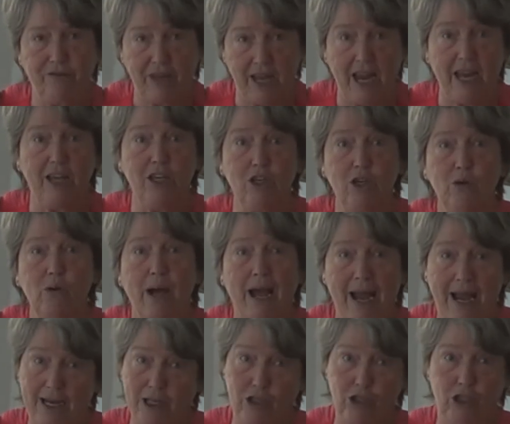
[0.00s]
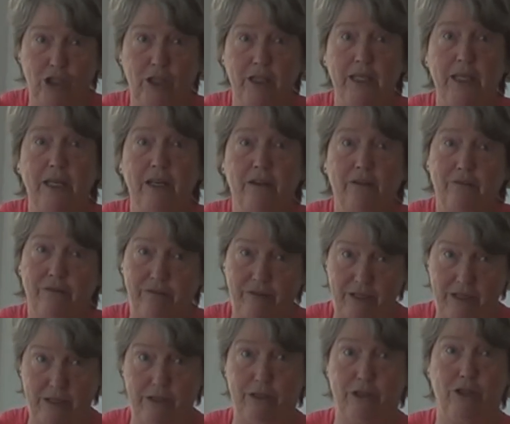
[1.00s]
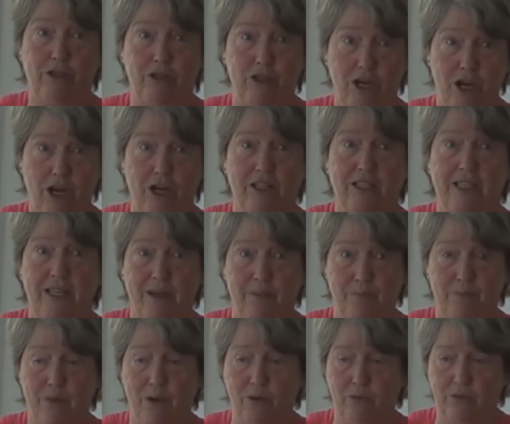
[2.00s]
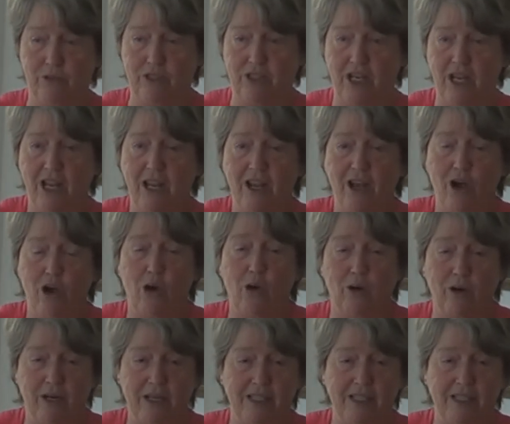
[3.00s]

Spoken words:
Can you actually feel your dog's hip bones? Or